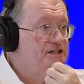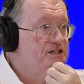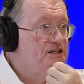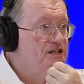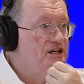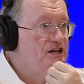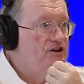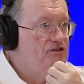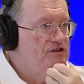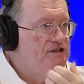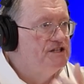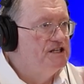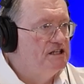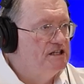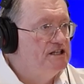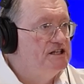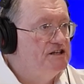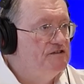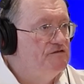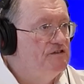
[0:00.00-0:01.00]
is
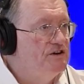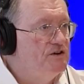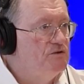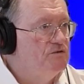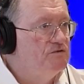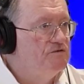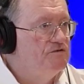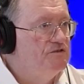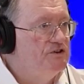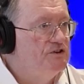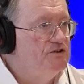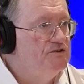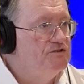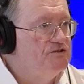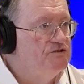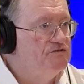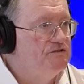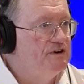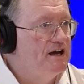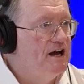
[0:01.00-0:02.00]
increasingly difficult for you
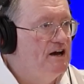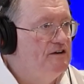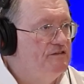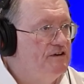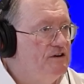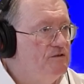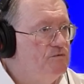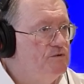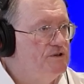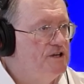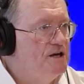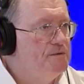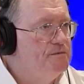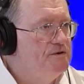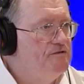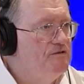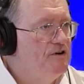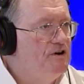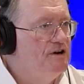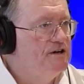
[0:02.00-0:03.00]
to recover. Would that
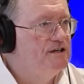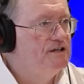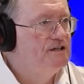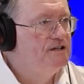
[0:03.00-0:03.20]
be right?